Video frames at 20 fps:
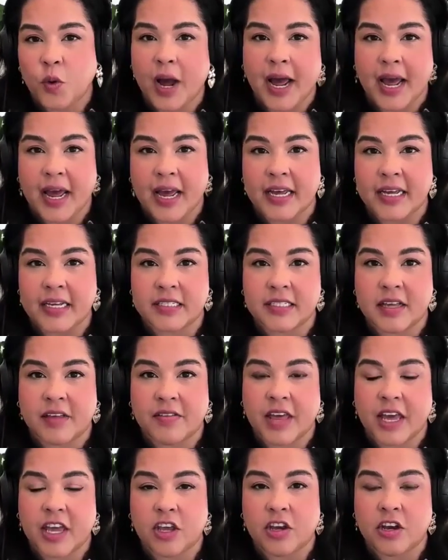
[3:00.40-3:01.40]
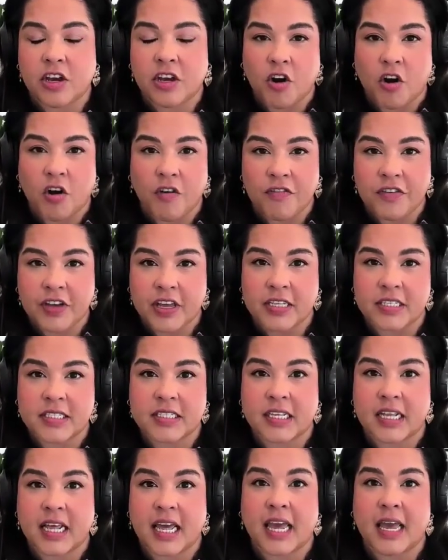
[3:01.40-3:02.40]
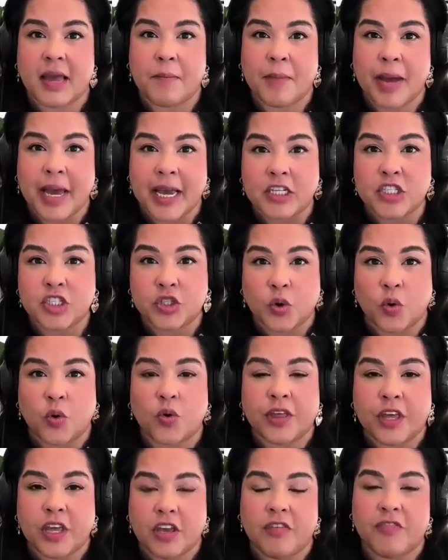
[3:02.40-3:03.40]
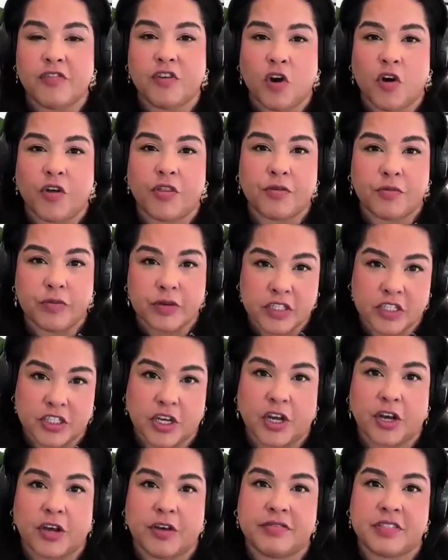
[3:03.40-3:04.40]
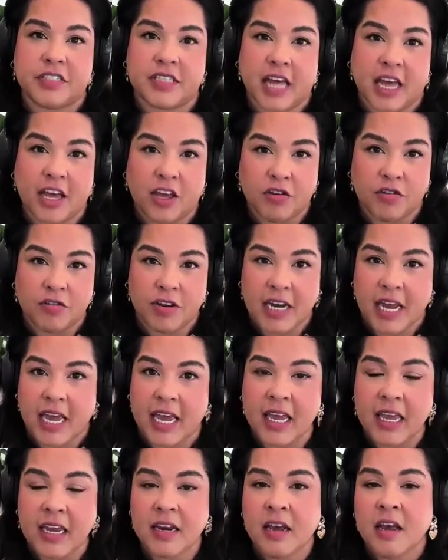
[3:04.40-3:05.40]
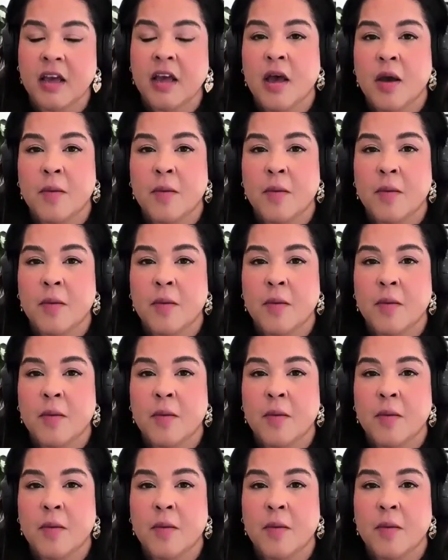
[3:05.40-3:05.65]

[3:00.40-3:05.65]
ways that you can obviously make sure that you've got the reserves that you need,